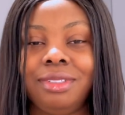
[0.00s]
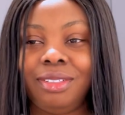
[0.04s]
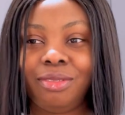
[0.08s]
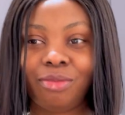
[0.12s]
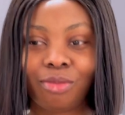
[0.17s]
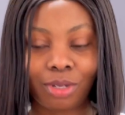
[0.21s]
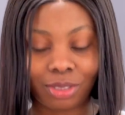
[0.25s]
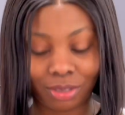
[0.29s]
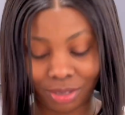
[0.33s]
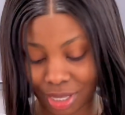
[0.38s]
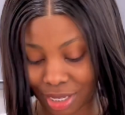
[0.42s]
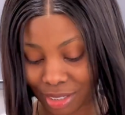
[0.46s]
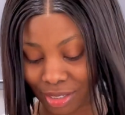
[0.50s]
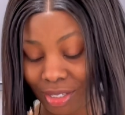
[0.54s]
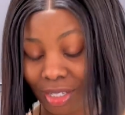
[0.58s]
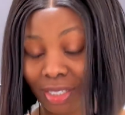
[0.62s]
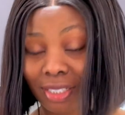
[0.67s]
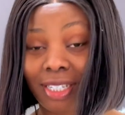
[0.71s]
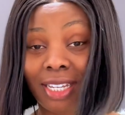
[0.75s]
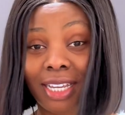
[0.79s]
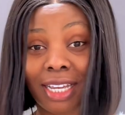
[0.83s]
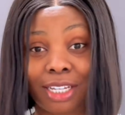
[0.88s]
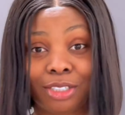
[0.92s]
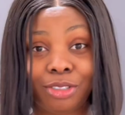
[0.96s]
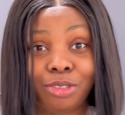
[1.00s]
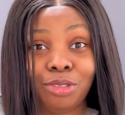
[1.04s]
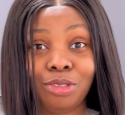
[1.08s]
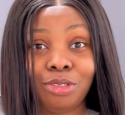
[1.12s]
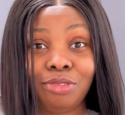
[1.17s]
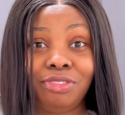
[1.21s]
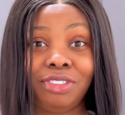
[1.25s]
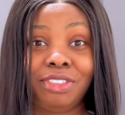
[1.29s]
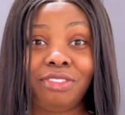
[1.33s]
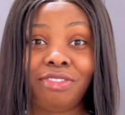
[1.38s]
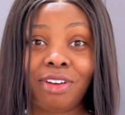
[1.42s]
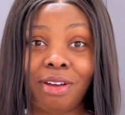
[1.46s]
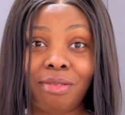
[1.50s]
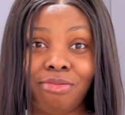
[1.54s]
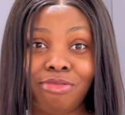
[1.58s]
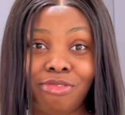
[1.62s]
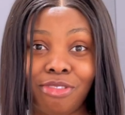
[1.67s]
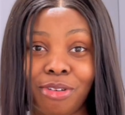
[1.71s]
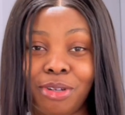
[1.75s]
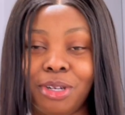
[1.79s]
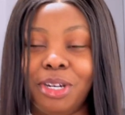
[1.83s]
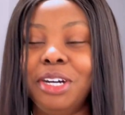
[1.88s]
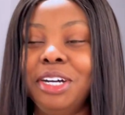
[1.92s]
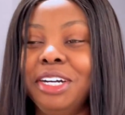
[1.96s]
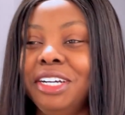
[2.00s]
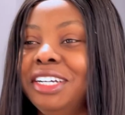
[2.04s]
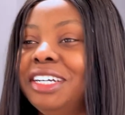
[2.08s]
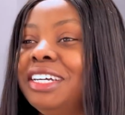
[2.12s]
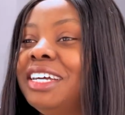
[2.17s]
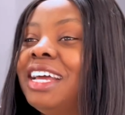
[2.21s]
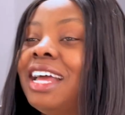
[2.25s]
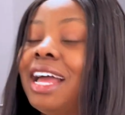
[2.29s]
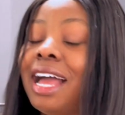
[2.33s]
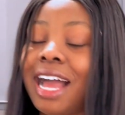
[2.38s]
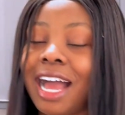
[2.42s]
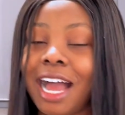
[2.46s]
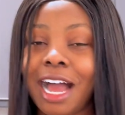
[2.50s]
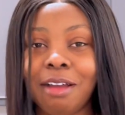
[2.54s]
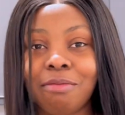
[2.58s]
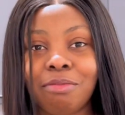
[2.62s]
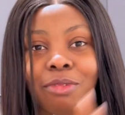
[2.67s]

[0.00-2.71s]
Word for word: but there's nothing here to do fit farm for. I'm